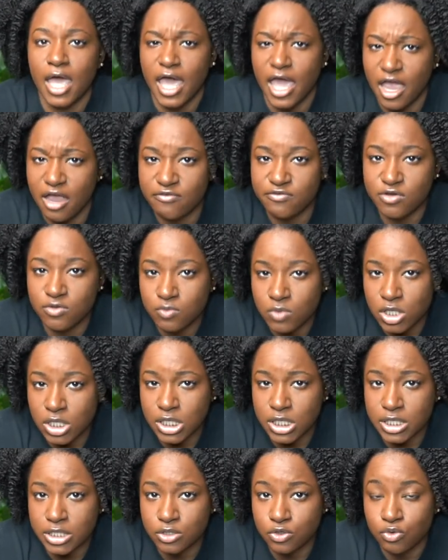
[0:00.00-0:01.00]

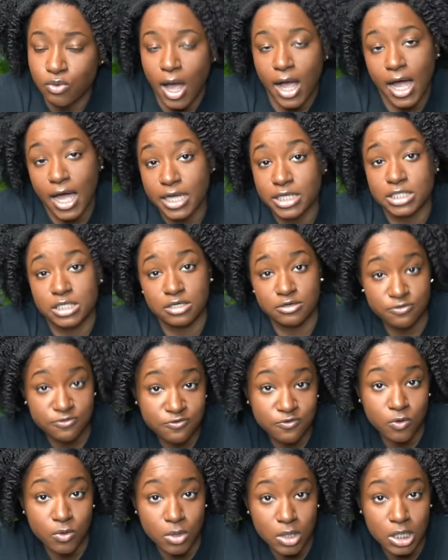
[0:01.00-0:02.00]
everyone who I got a gift
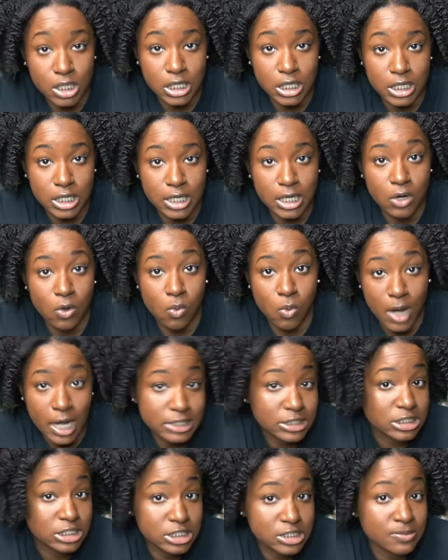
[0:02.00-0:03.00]
for
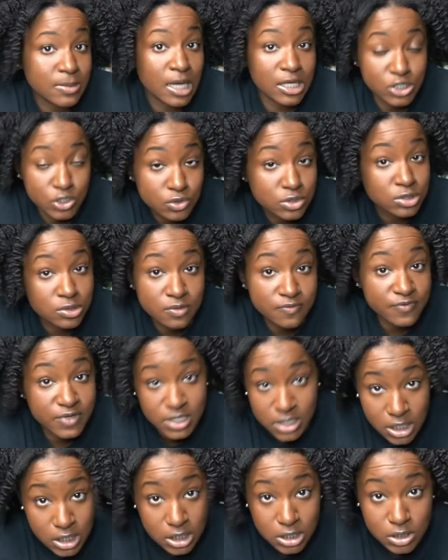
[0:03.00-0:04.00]
watches my YouTube
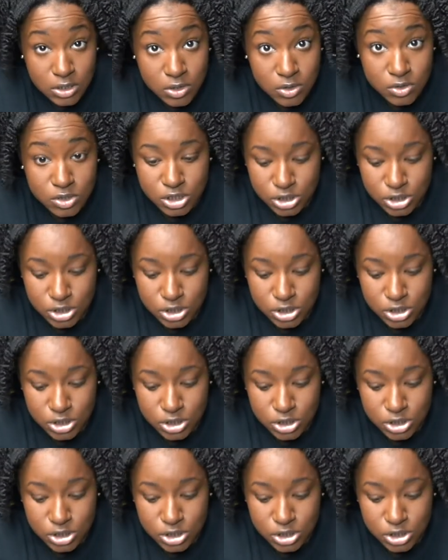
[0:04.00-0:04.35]
videos,